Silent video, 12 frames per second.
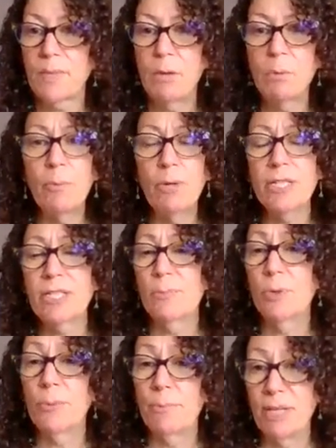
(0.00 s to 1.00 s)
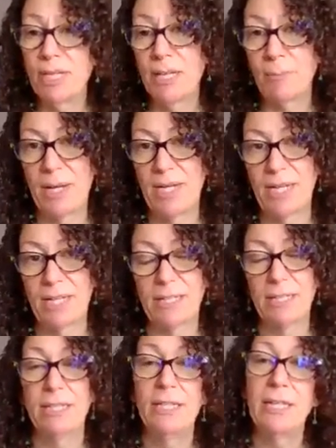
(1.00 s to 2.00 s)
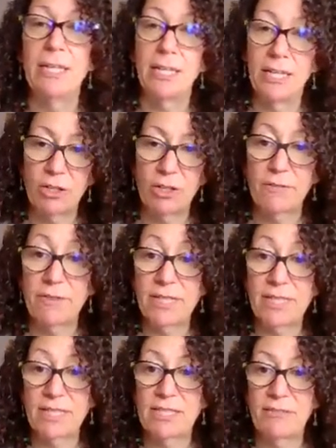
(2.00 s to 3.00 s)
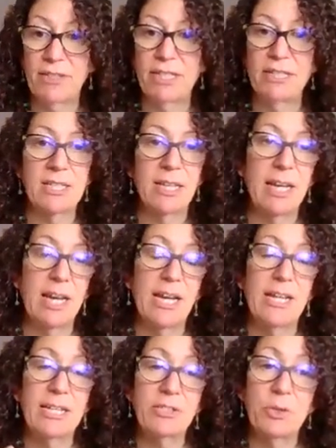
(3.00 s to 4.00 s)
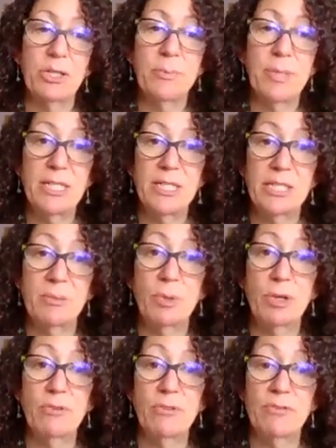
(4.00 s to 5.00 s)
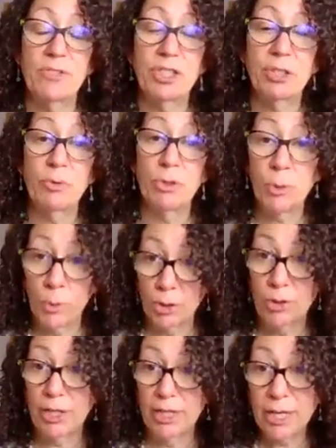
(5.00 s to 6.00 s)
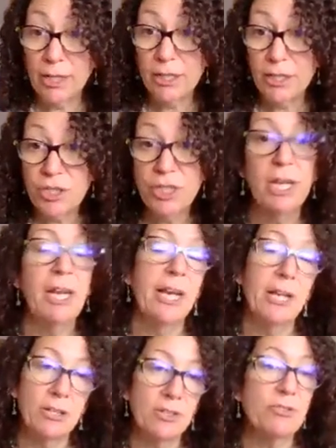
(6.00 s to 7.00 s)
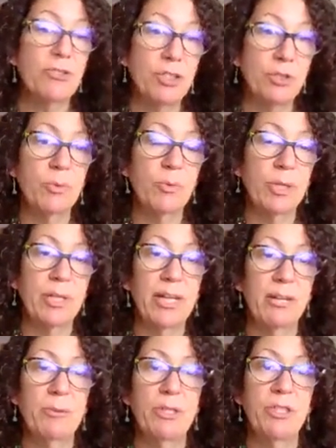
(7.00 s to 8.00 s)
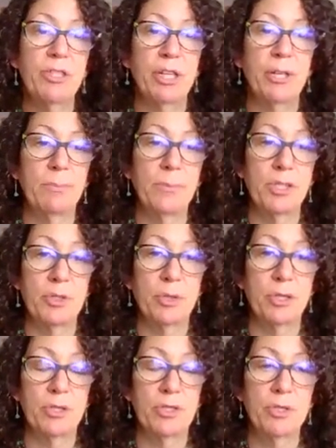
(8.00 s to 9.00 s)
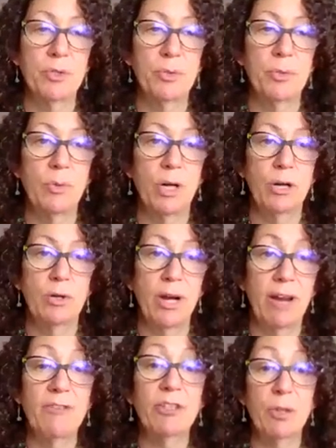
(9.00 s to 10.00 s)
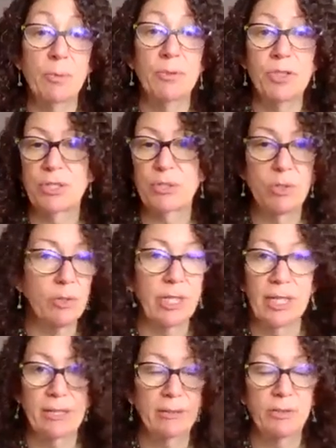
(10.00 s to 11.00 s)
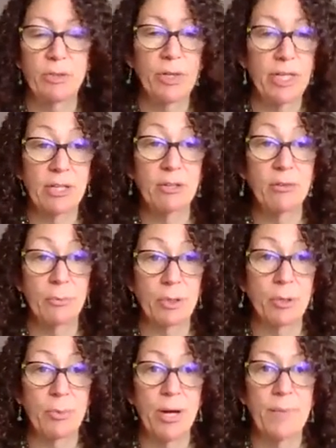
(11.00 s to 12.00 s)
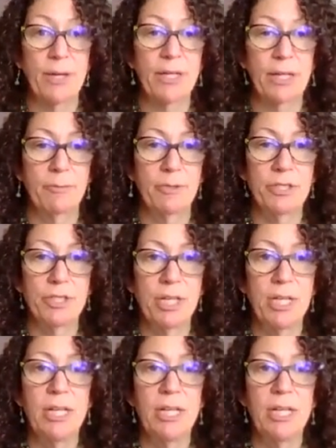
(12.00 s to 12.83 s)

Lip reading: We want to support meaning making in all of these activities. And that's going to be supportive of children who are learning English and also children with language disorders who are having trouble just learning their primary language.